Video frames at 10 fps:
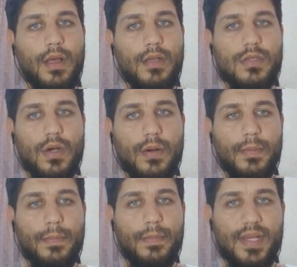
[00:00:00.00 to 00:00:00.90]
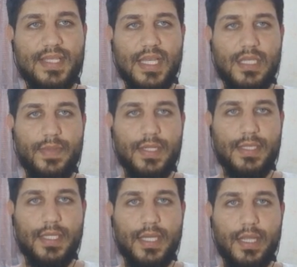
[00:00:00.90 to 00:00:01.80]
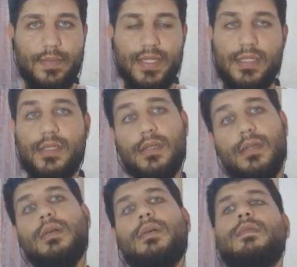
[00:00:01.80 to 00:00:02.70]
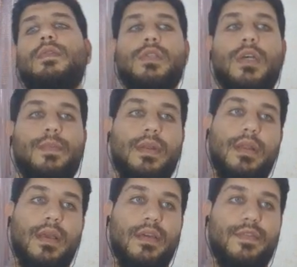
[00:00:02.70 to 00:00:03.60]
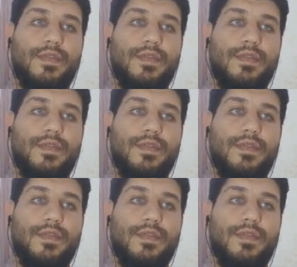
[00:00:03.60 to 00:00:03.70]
some accessibility elements. For example, if